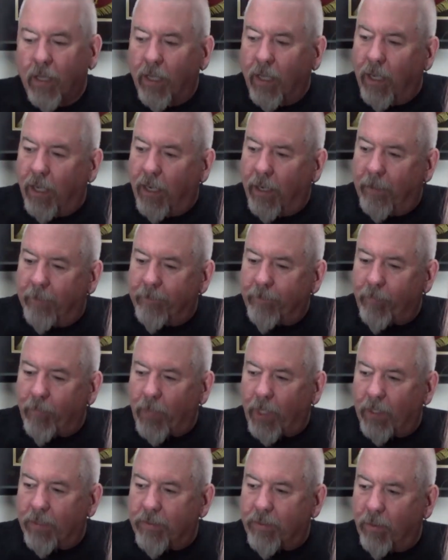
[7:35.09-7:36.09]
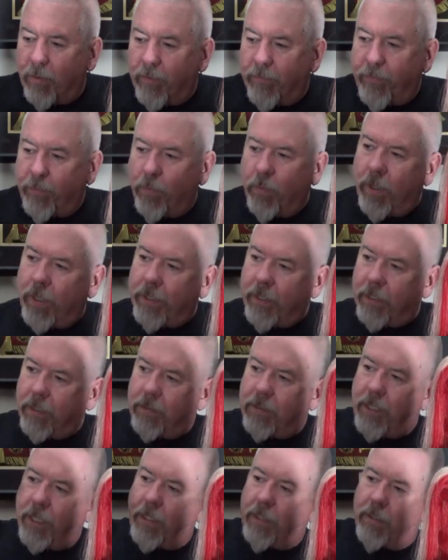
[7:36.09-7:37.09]
So if you want to
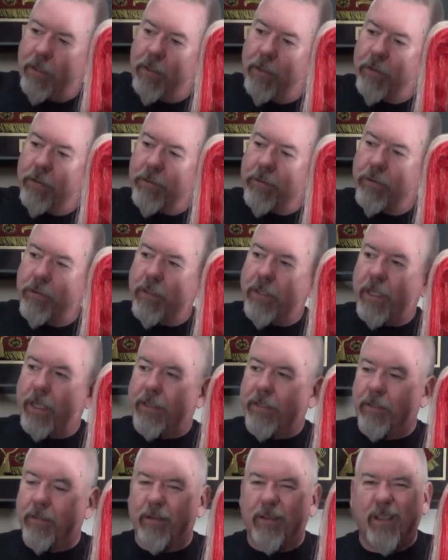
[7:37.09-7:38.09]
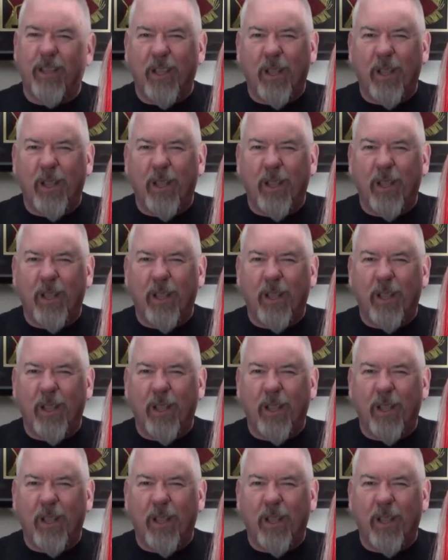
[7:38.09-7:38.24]
take a close look at there,